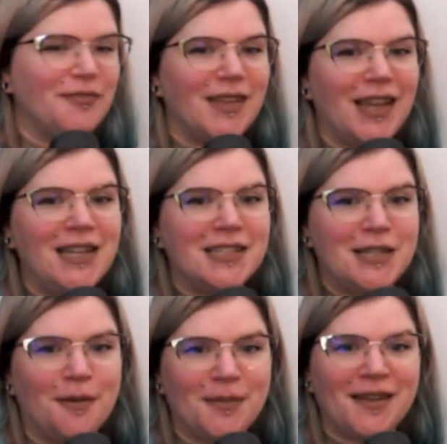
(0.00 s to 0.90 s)
it's
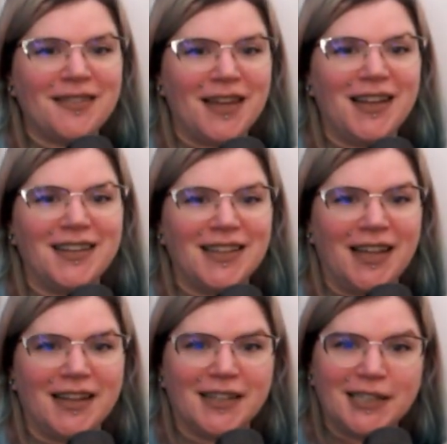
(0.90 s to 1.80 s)
something that
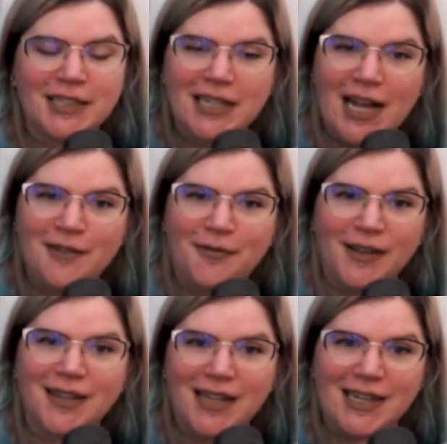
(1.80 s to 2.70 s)
like I
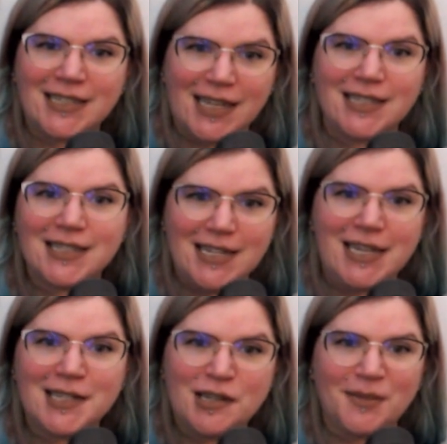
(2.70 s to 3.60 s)
feel like does
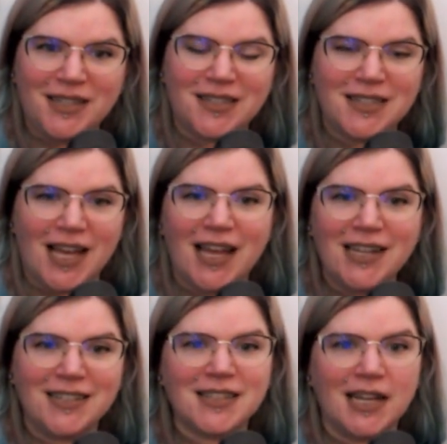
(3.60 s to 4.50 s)
need to be
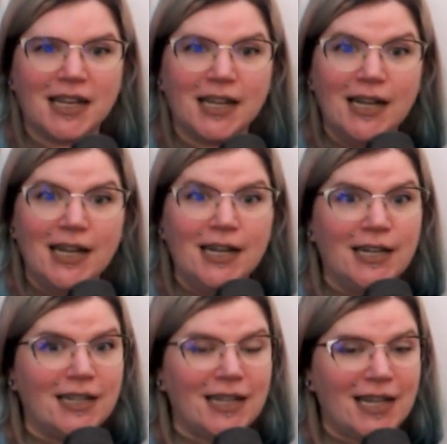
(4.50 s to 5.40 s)
said, is like,
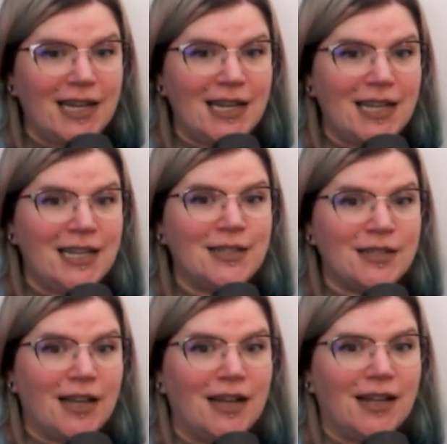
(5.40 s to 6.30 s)
it
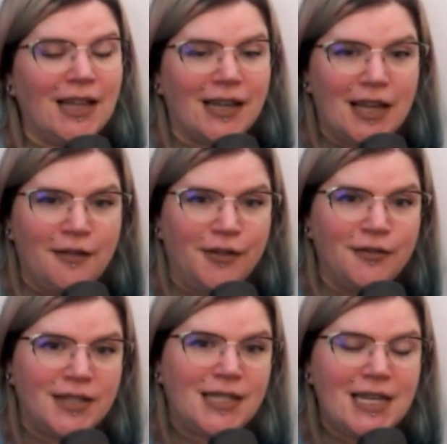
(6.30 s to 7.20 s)
is like, if you
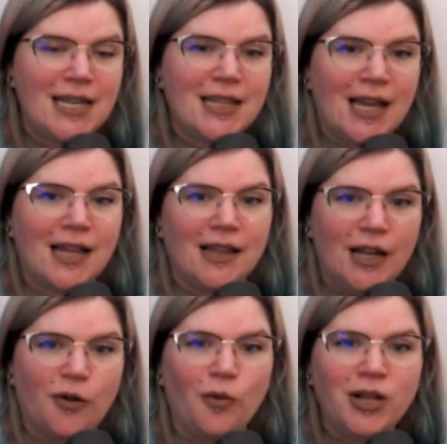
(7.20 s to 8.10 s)
see that
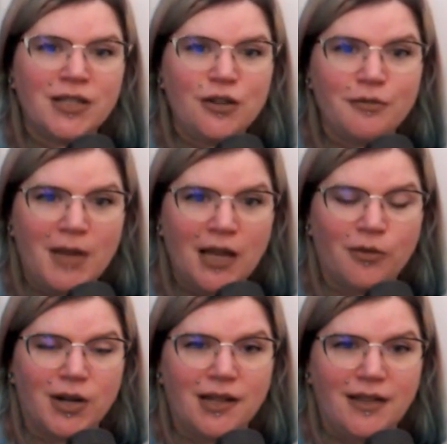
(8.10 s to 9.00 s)
like once you make
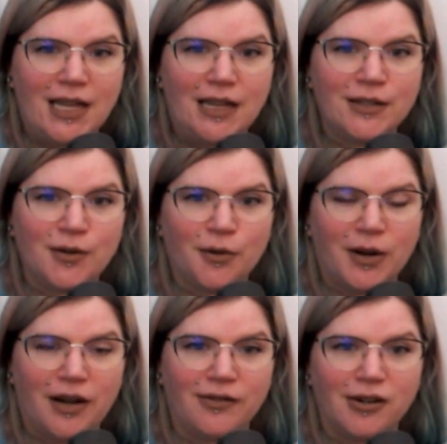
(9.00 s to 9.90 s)
one of these or
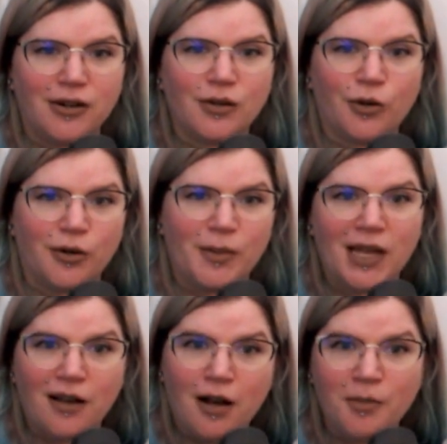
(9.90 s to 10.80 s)
whatever, or
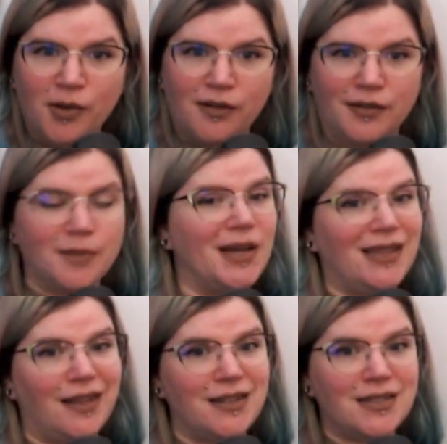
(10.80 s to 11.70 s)
make a couple of them
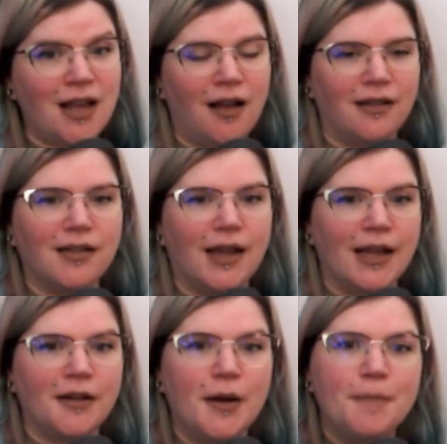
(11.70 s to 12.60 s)
and they sell,
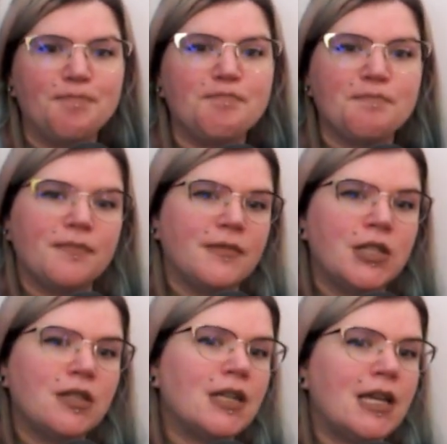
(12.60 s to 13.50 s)
like
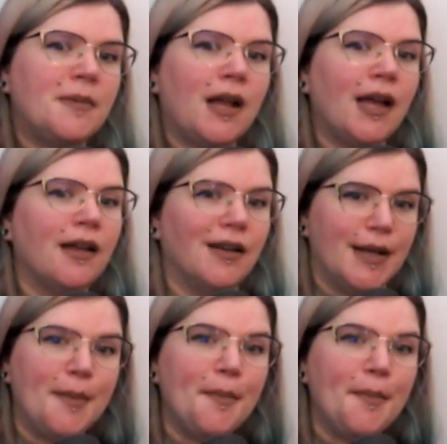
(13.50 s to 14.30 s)
just keep an eye on it.